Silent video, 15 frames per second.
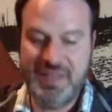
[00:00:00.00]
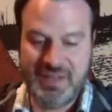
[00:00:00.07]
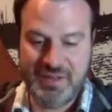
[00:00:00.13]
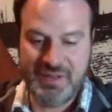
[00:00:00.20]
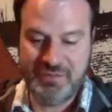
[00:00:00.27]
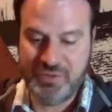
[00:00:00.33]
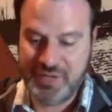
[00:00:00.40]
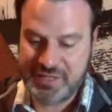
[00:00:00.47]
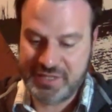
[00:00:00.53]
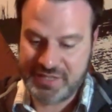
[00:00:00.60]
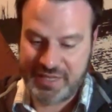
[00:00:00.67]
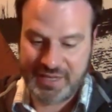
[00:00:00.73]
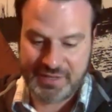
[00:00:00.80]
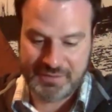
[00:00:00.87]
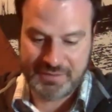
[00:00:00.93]
a few days
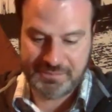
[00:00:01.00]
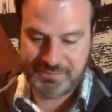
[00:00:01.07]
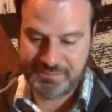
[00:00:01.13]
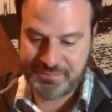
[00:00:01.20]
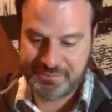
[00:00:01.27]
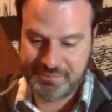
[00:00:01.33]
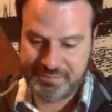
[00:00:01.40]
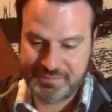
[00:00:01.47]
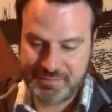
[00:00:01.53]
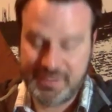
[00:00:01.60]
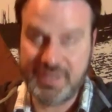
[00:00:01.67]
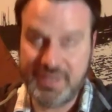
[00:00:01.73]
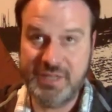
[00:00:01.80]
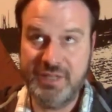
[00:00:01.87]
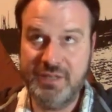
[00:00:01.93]
later,
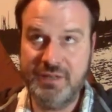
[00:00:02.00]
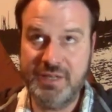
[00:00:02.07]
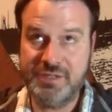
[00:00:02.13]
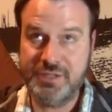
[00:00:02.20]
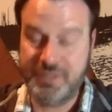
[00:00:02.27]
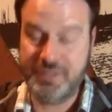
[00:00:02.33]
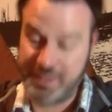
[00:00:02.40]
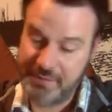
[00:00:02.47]
yesterday,